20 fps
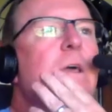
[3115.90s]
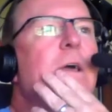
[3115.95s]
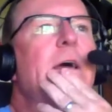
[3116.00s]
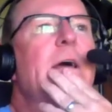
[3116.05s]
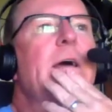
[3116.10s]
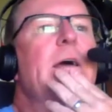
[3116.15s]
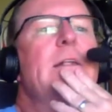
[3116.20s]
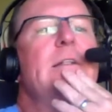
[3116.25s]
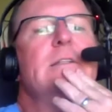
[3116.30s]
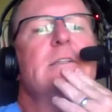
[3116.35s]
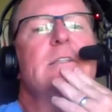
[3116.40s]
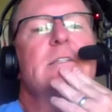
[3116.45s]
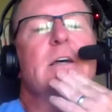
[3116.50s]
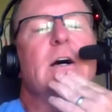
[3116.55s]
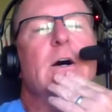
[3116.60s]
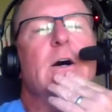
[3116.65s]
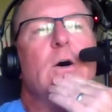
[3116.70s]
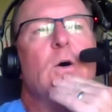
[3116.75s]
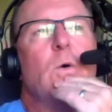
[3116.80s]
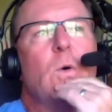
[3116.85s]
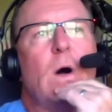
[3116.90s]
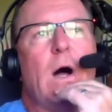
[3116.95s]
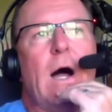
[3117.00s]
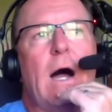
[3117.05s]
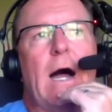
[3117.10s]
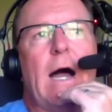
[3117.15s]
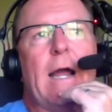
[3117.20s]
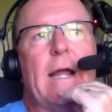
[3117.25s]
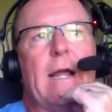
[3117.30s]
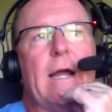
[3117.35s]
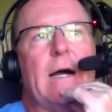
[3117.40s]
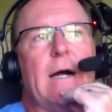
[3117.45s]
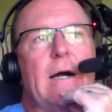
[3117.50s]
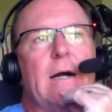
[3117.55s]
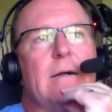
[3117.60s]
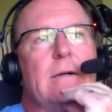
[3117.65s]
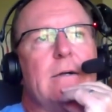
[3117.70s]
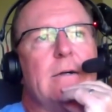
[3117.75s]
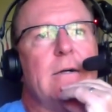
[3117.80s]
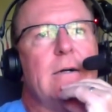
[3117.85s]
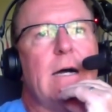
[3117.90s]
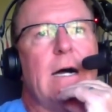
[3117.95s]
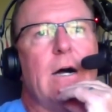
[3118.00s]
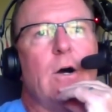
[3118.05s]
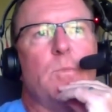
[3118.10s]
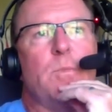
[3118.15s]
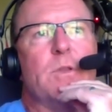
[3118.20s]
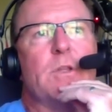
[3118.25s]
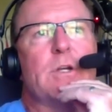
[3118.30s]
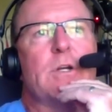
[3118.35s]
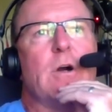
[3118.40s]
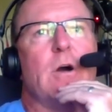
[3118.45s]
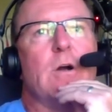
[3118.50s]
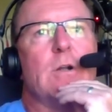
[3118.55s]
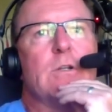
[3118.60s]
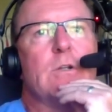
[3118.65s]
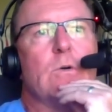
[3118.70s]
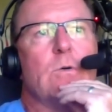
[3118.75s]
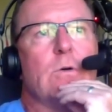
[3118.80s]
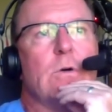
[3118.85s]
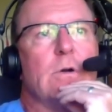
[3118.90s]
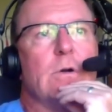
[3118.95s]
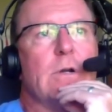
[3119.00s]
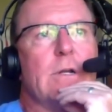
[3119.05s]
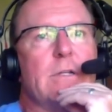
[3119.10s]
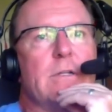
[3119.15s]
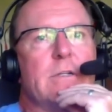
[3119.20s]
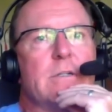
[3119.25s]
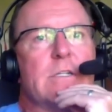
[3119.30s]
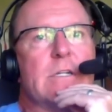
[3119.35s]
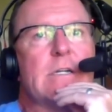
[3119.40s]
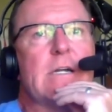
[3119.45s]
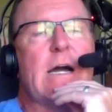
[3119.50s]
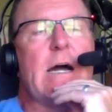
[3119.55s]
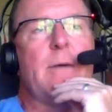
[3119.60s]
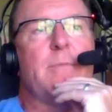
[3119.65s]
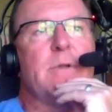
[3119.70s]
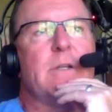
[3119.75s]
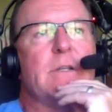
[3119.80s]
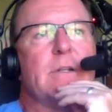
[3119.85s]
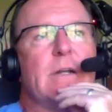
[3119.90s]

And so I opened the car door, and there's a cop,